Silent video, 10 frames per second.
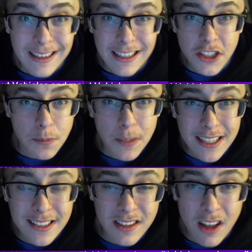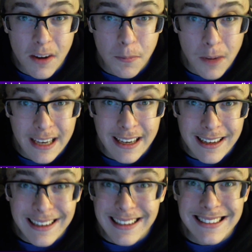just because it's a lot of money,
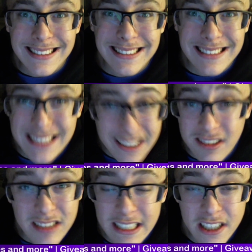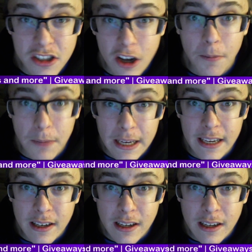seriously does not mean